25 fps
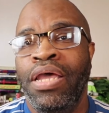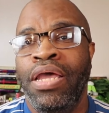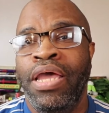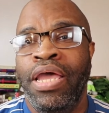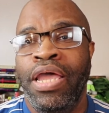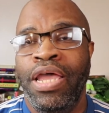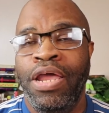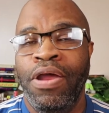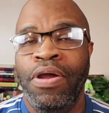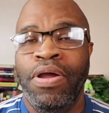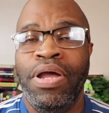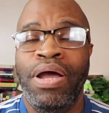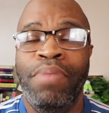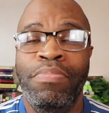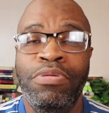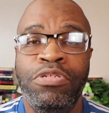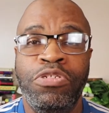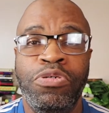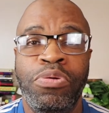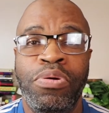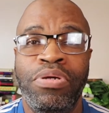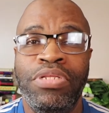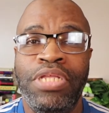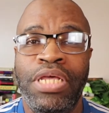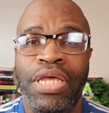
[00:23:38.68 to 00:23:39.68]
here coming
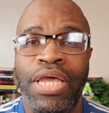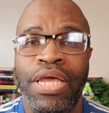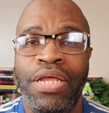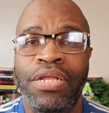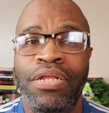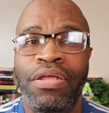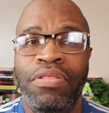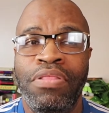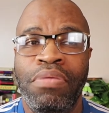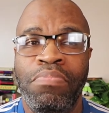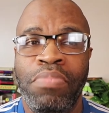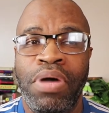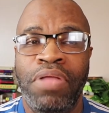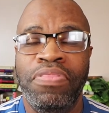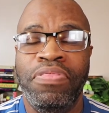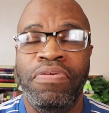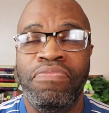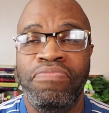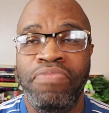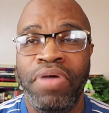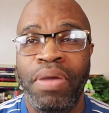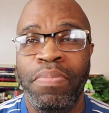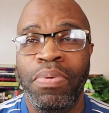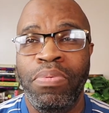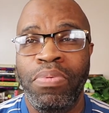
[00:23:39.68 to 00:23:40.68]
toward the end of the month of
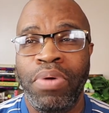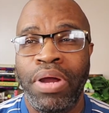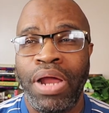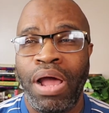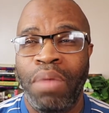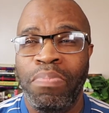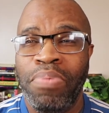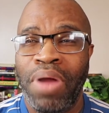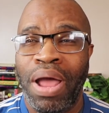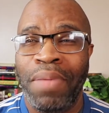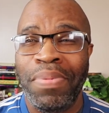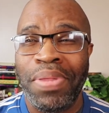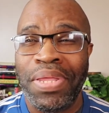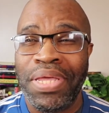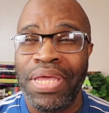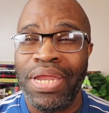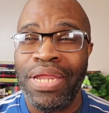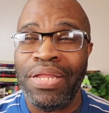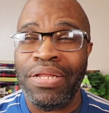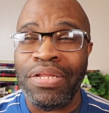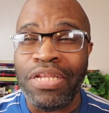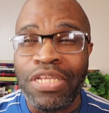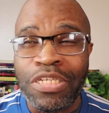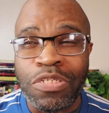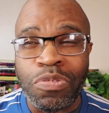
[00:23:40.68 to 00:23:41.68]
February. I'll probably get
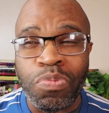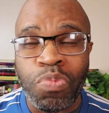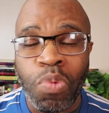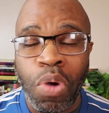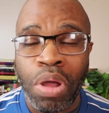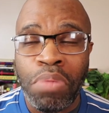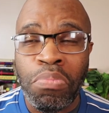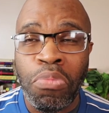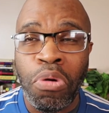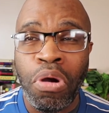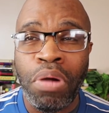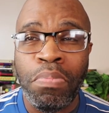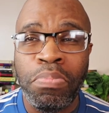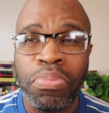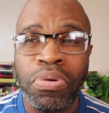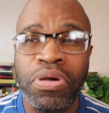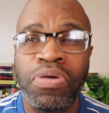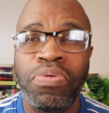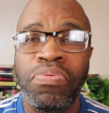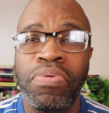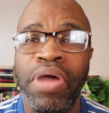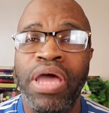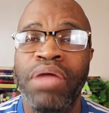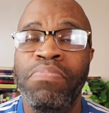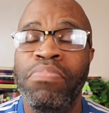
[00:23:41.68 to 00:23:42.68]
at least one more book
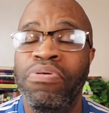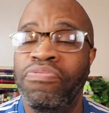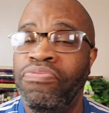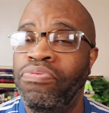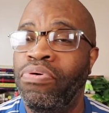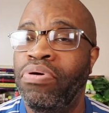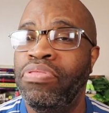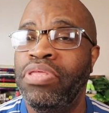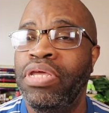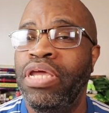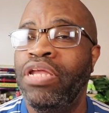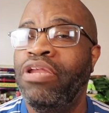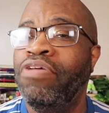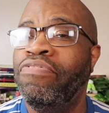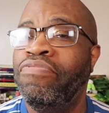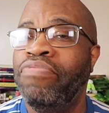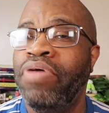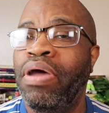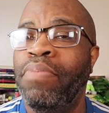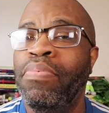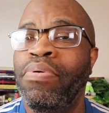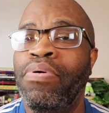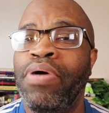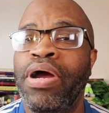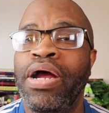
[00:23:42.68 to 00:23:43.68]
read before the end of
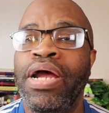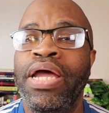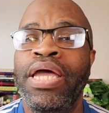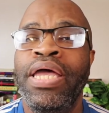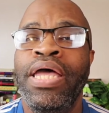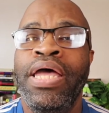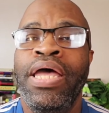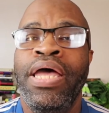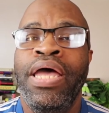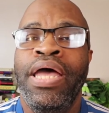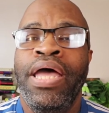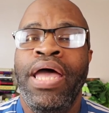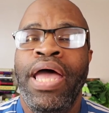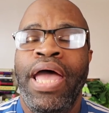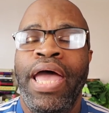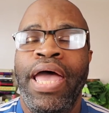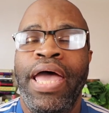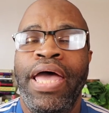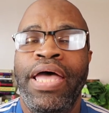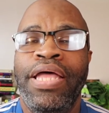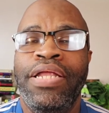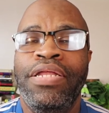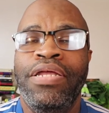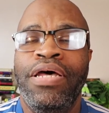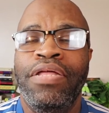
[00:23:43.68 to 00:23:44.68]
February,
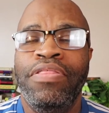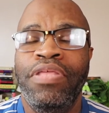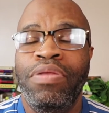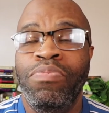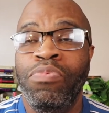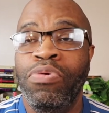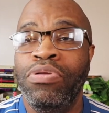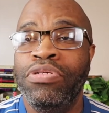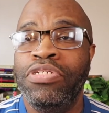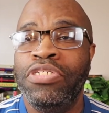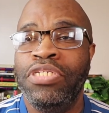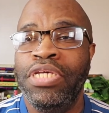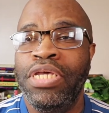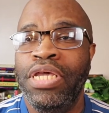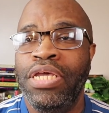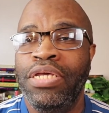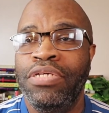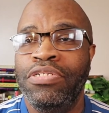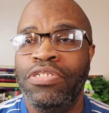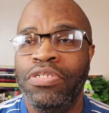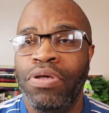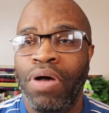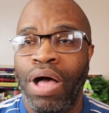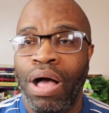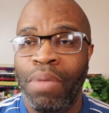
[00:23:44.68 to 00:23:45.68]
and uh, then we'll see.
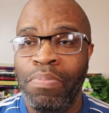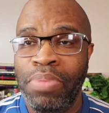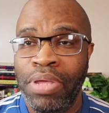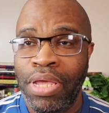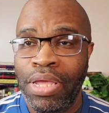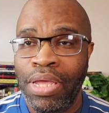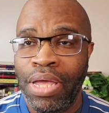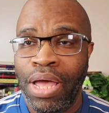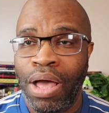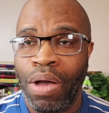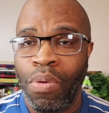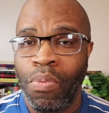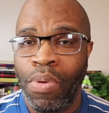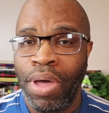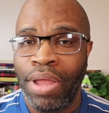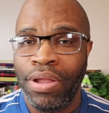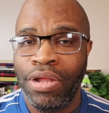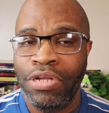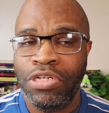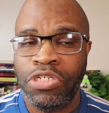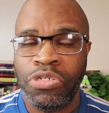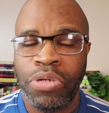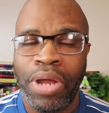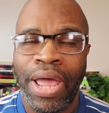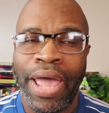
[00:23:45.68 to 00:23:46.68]
So I'll be uh, well
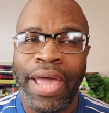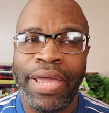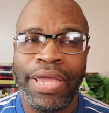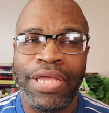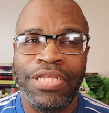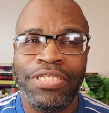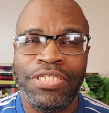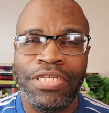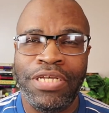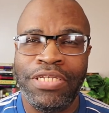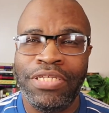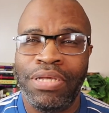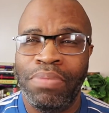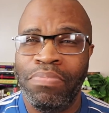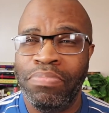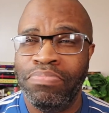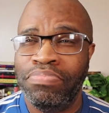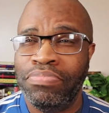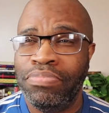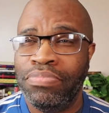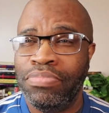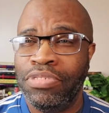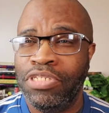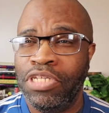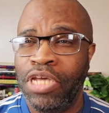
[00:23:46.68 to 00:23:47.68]
on track. It says I'm
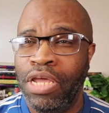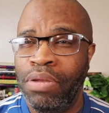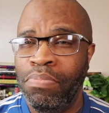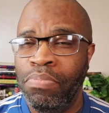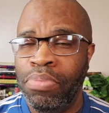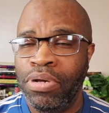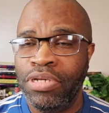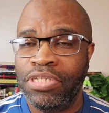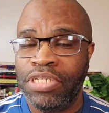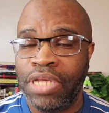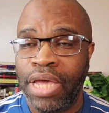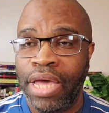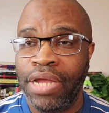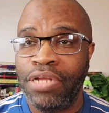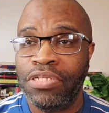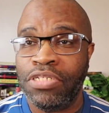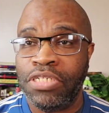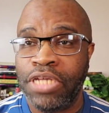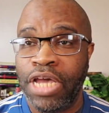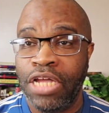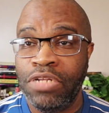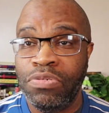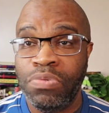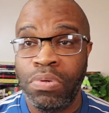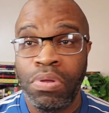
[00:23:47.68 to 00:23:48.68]
10 books ahead of
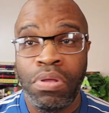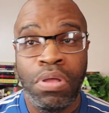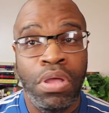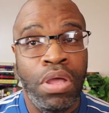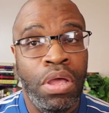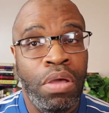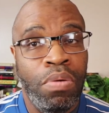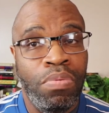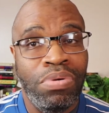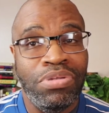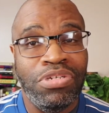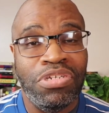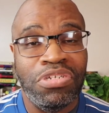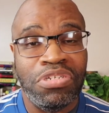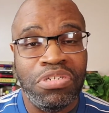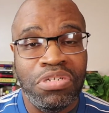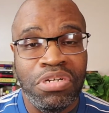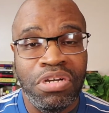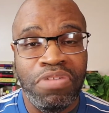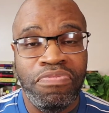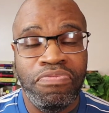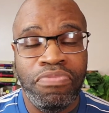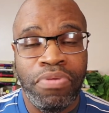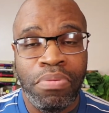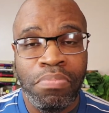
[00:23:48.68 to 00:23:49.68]
schedule, which is
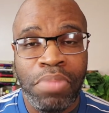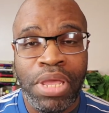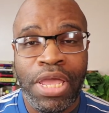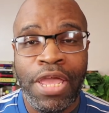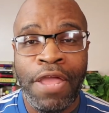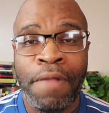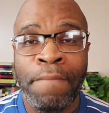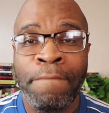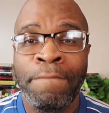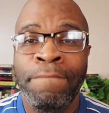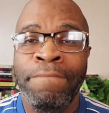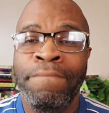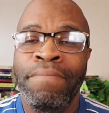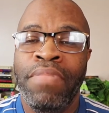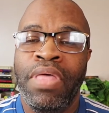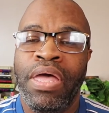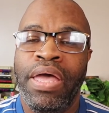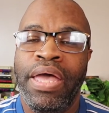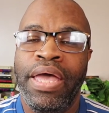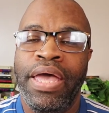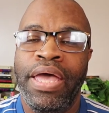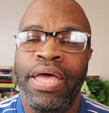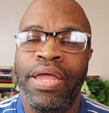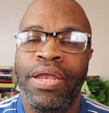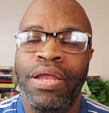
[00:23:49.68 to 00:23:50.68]
good for me
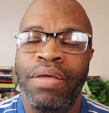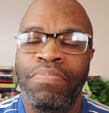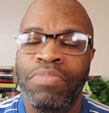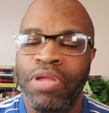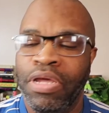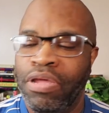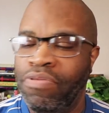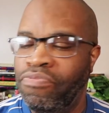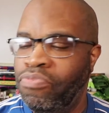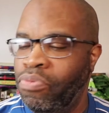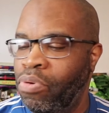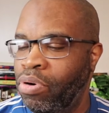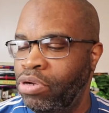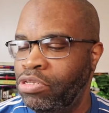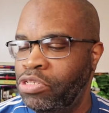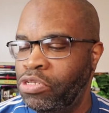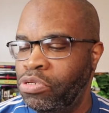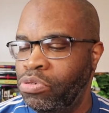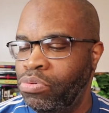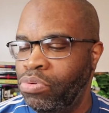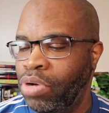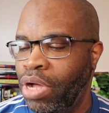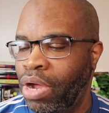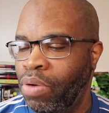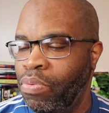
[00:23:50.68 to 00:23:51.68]
and I'm looking forward
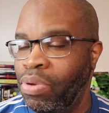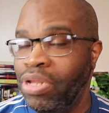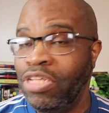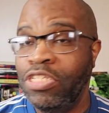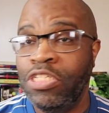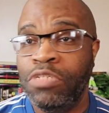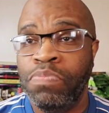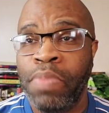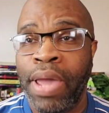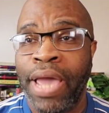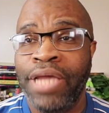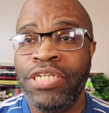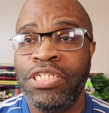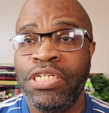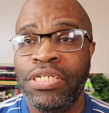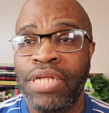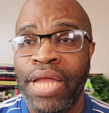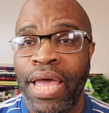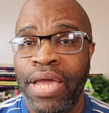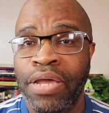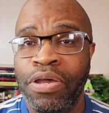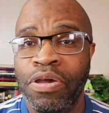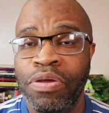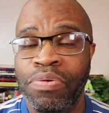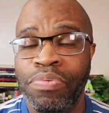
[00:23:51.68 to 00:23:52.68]
to uh, really smashing
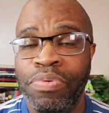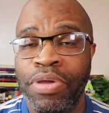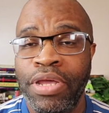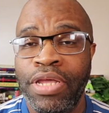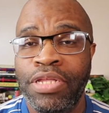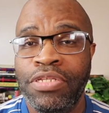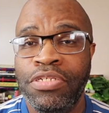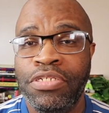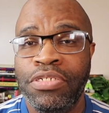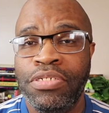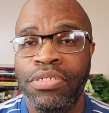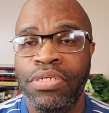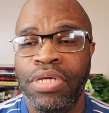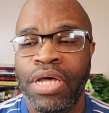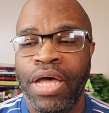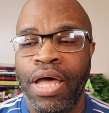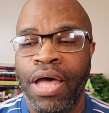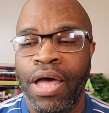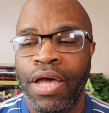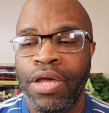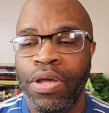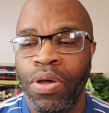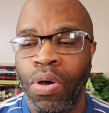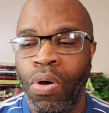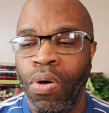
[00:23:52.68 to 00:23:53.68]
that Goodreads
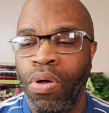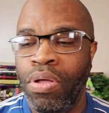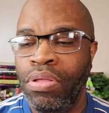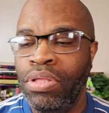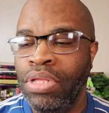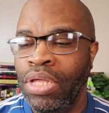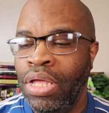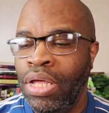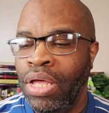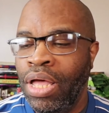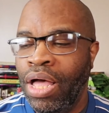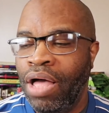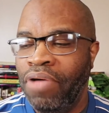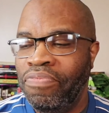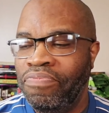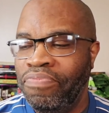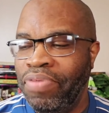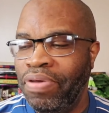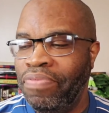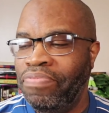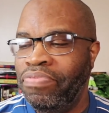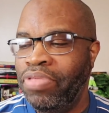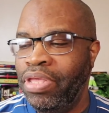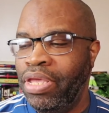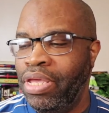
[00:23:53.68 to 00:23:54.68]
uh, goal of
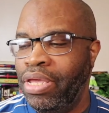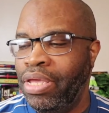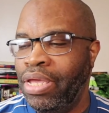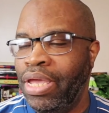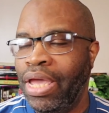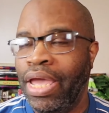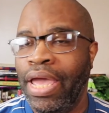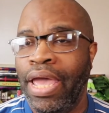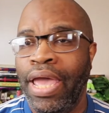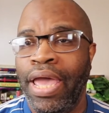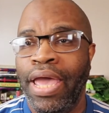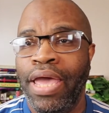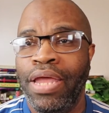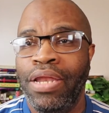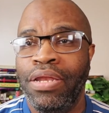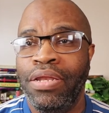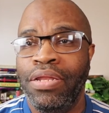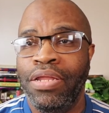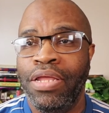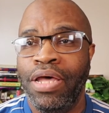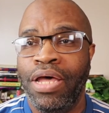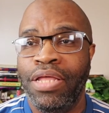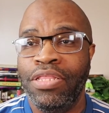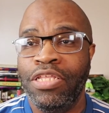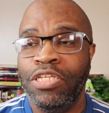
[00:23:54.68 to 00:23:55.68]
50. And
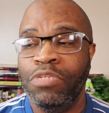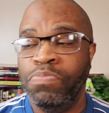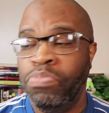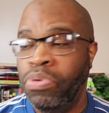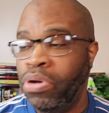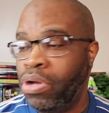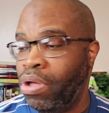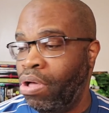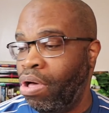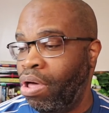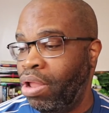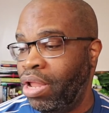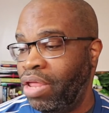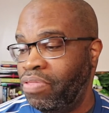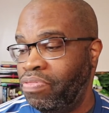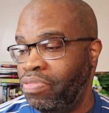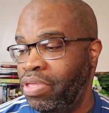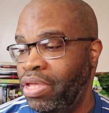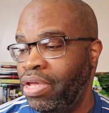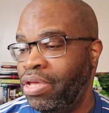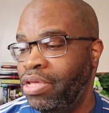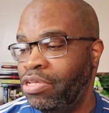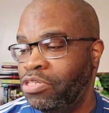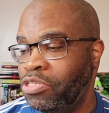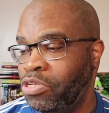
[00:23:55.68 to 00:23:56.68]
uh, this book haul, I
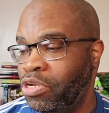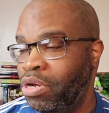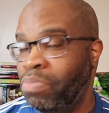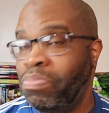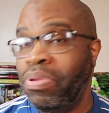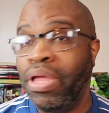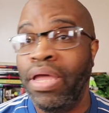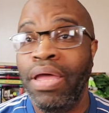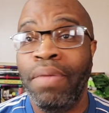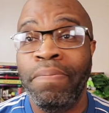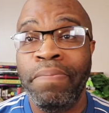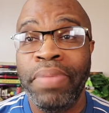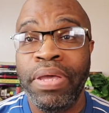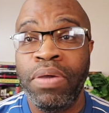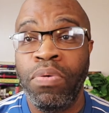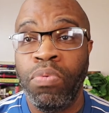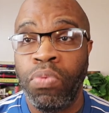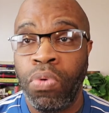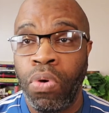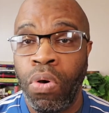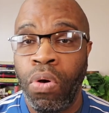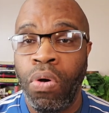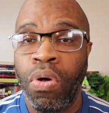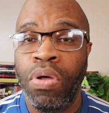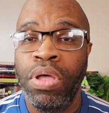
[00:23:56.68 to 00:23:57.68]
think, is going to play a big
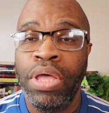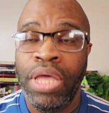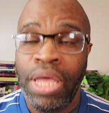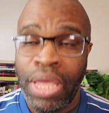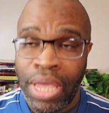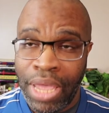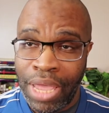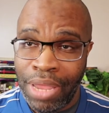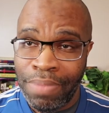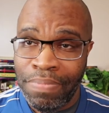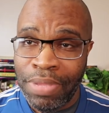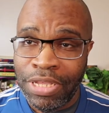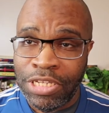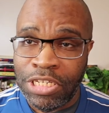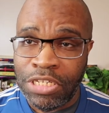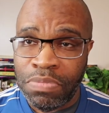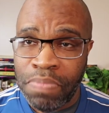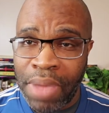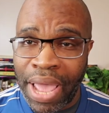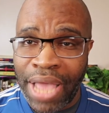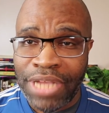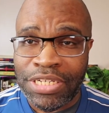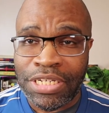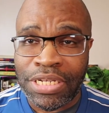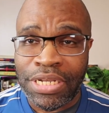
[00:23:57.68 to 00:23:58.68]
role in me
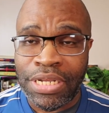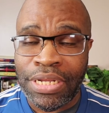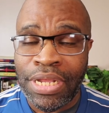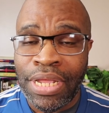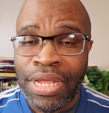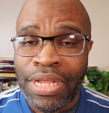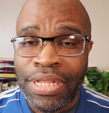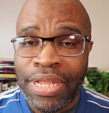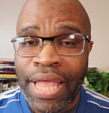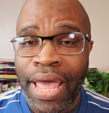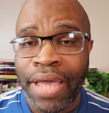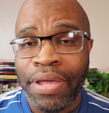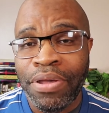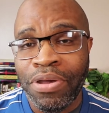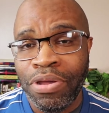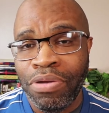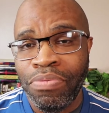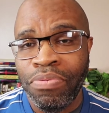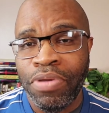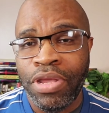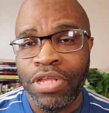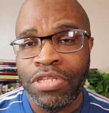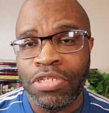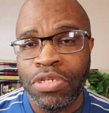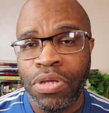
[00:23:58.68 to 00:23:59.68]
smashing that
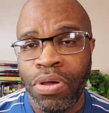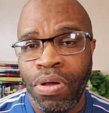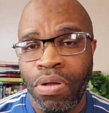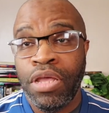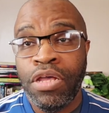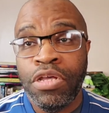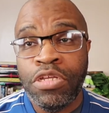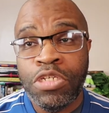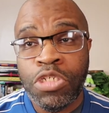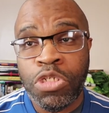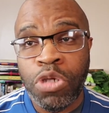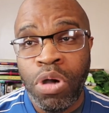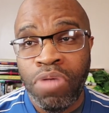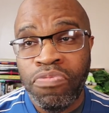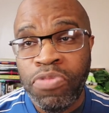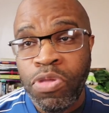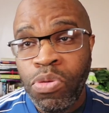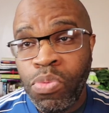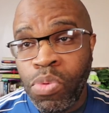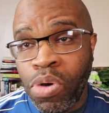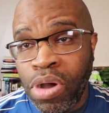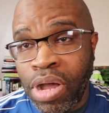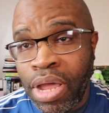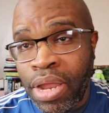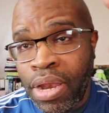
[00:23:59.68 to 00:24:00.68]
Goodreads goal. So if you
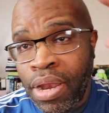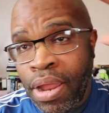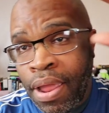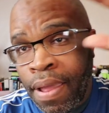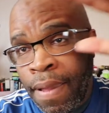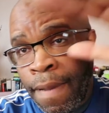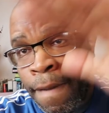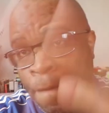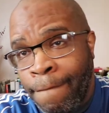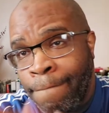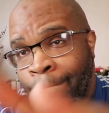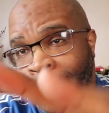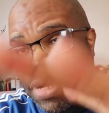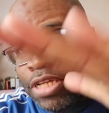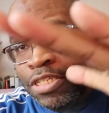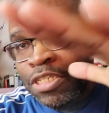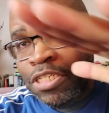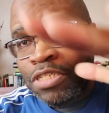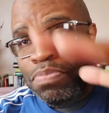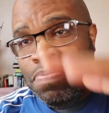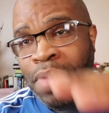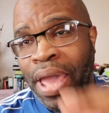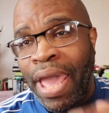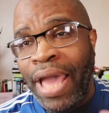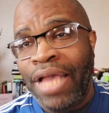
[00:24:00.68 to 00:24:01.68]
would,
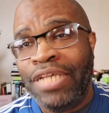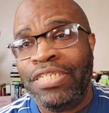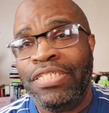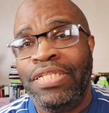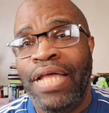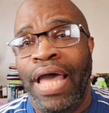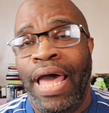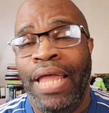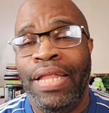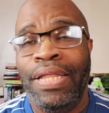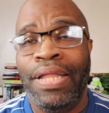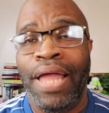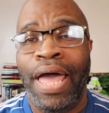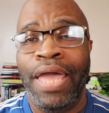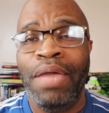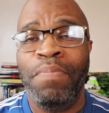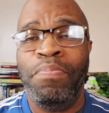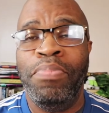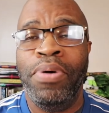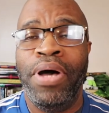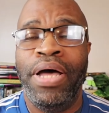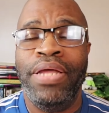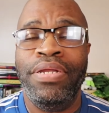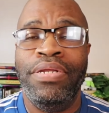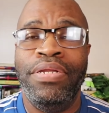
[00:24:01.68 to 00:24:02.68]
smash that like
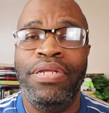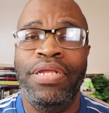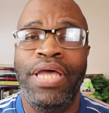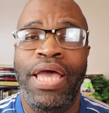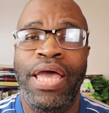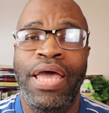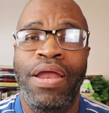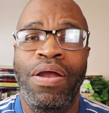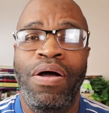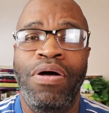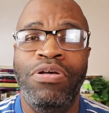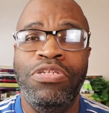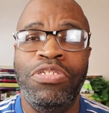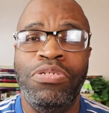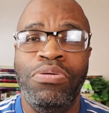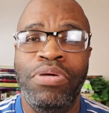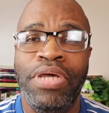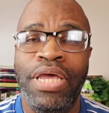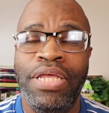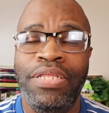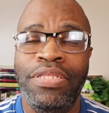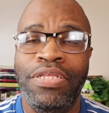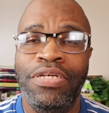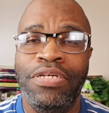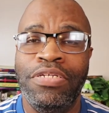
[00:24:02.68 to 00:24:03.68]
button and also
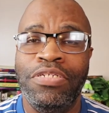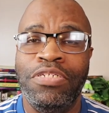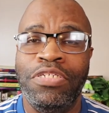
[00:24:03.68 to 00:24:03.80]
hit the